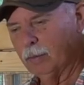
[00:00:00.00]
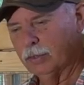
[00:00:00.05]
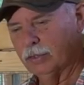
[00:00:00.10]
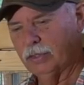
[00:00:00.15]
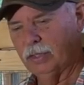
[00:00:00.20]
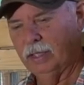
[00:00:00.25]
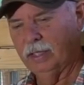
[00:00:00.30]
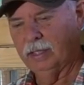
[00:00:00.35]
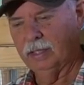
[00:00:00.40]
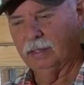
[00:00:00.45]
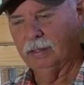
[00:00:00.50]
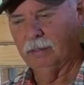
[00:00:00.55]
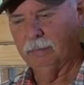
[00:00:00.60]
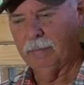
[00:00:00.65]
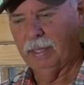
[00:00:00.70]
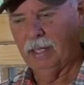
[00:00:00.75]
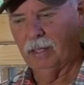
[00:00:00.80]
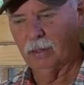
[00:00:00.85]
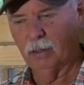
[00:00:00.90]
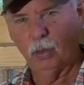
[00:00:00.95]
was thinking
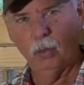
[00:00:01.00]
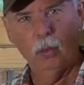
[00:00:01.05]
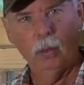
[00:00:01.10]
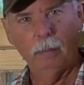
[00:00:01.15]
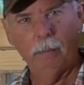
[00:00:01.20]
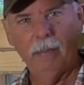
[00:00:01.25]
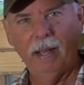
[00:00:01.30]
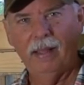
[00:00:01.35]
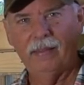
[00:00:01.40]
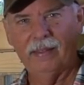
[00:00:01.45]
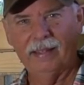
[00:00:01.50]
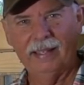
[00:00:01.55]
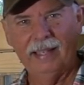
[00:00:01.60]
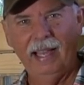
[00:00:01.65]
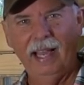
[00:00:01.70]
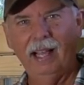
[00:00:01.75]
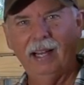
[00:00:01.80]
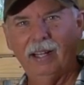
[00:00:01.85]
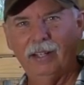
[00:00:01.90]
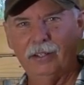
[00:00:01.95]
about going by the
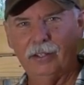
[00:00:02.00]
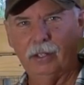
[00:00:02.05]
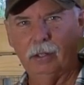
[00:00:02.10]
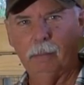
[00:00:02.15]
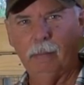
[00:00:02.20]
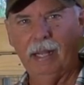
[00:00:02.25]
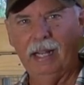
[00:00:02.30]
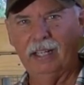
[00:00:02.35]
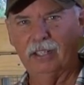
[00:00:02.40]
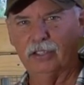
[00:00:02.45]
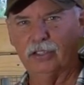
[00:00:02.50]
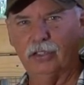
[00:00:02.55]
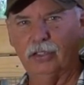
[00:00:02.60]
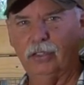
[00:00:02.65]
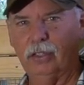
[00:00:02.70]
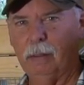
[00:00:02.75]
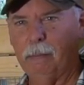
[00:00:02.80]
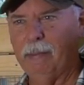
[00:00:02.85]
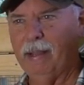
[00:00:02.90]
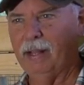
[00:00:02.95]
calendar by a
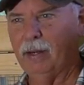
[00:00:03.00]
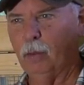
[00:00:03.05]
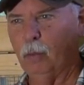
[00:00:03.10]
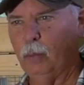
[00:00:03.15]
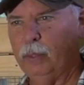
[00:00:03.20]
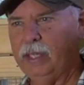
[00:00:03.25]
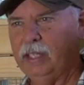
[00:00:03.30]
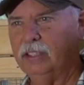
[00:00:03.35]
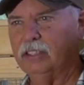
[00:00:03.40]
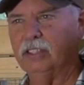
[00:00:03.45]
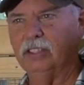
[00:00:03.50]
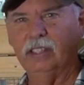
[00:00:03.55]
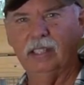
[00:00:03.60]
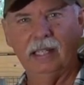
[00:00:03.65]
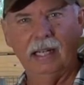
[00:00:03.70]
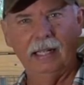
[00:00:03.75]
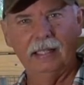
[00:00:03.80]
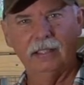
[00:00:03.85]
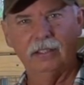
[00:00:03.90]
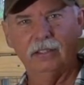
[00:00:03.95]
certain amount of weeks and
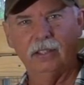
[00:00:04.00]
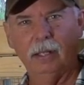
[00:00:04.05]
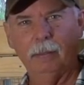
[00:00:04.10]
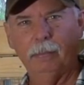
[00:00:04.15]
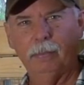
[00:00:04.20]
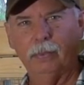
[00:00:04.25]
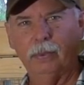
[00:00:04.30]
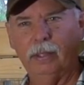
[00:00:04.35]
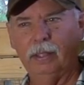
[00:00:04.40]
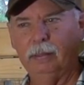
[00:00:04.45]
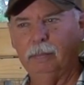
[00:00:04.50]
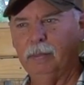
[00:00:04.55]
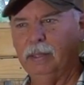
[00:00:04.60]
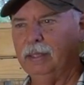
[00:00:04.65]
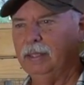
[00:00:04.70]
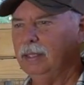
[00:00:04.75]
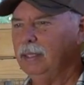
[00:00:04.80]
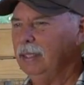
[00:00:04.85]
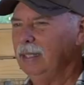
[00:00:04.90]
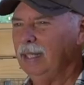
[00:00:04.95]
then I'd separate,
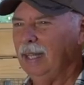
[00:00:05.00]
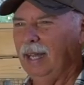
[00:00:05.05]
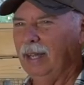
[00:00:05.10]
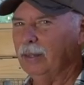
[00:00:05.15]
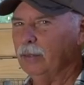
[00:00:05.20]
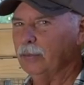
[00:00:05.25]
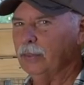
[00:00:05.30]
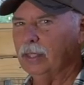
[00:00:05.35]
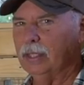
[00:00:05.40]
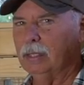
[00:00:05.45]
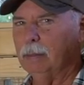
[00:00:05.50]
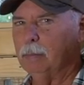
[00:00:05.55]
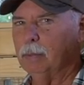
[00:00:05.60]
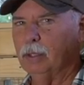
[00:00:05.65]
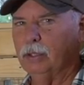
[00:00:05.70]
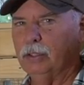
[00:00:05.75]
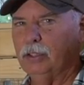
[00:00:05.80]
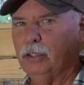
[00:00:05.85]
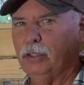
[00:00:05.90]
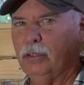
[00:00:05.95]
but I don't think I'm
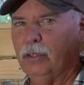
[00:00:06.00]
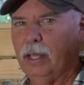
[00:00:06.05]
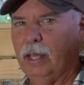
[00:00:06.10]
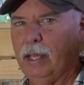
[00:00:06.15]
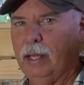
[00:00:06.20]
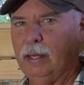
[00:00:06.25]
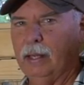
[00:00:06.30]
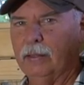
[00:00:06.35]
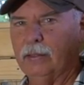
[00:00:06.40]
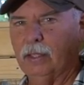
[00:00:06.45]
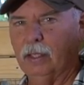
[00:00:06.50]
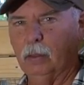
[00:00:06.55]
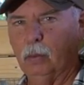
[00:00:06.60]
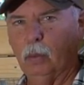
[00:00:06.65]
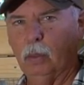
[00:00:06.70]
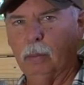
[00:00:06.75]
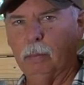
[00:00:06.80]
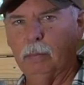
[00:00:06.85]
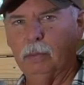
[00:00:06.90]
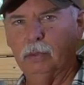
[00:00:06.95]
going to do that. I think
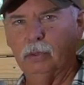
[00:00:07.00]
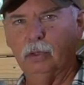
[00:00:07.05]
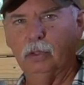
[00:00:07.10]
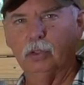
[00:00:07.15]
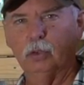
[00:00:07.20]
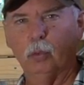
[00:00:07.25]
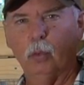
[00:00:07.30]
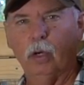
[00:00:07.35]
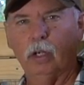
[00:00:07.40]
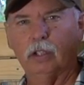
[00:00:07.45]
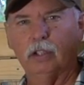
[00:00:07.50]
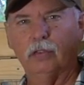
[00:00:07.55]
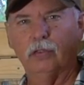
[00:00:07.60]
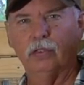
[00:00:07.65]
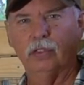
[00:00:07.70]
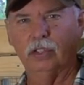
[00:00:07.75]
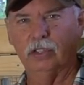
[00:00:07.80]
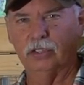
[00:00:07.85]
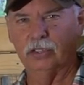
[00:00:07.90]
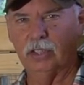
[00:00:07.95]
what I'm going to do is watch
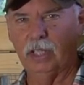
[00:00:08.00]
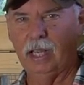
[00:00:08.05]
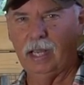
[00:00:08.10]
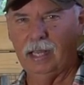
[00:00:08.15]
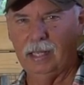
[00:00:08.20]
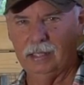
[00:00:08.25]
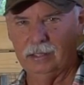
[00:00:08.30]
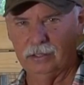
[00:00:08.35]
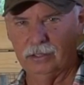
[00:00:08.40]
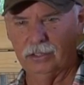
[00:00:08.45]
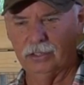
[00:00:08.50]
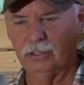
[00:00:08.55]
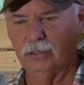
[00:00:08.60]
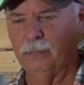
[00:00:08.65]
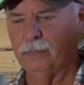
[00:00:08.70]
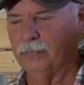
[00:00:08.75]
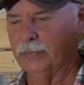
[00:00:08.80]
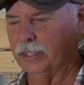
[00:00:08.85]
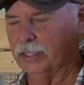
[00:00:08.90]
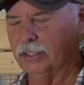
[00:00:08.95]
for the signs
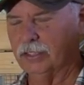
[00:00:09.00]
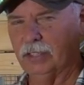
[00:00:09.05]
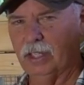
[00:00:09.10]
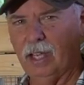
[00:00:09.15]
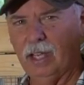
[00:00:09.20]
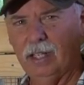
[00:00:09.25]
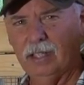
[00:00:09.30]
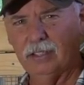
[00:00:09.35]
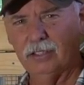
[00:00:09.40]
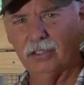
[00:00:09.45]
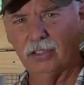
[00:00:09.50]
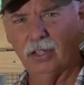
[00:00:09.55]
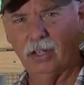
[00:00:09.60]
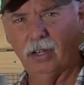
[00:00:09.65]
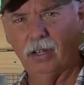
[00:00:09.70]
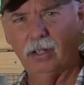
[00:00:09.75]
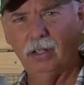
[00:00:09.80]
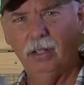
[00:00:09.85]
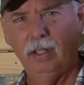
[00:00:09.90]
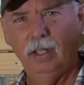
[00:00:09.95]
the signs
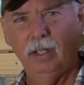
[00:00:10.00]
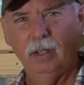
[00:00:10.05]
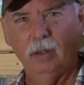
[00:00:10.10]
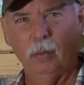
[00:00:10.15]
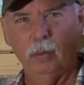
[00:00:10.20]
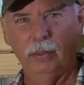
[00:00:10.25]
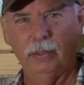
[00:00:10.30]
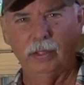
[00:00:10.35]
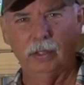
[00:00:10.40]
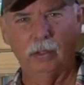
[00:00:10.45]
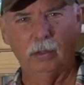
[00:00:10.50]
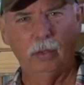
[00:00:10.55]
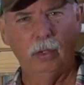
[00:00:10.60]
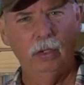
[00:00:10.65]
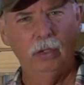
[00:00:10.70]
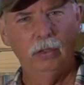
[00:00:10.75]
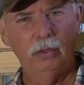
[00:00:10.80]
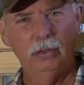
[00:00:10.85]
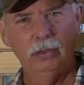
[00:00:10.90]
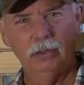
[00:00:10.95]
are when the
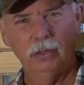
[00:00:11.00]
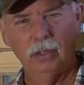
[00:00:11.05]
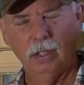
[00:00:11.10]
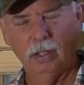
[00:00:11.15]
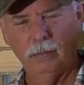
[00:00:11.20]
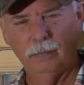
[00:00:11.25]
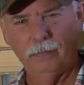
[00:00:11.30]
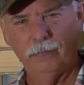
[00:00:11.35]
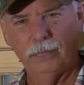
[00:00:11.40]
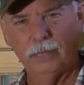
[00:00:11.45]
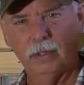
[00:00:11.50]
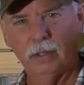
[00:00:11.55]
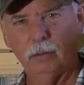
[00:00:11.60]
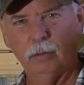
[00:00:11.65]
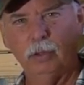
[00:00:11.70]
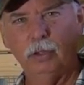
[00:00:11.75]
crow, um, the